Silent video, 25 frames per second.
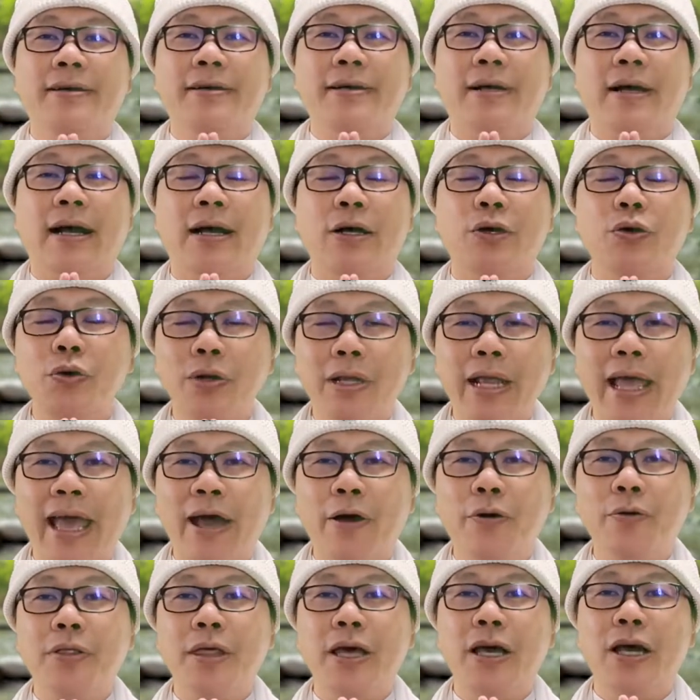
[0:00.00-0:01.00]
a good
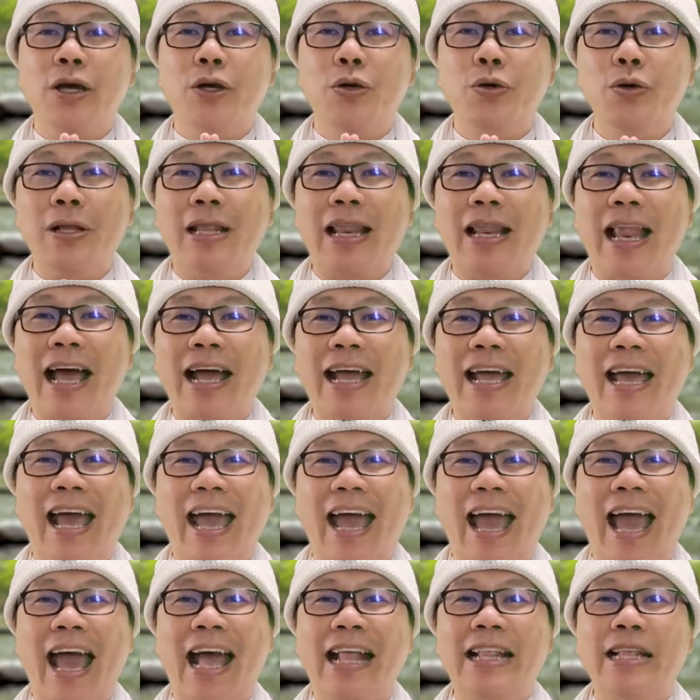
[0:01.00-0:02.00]
health, good luck,
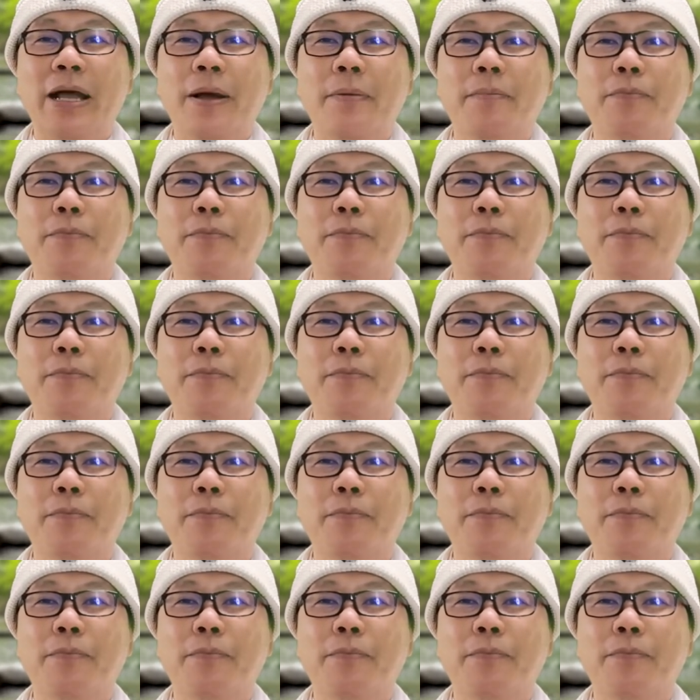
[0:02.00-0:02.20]
and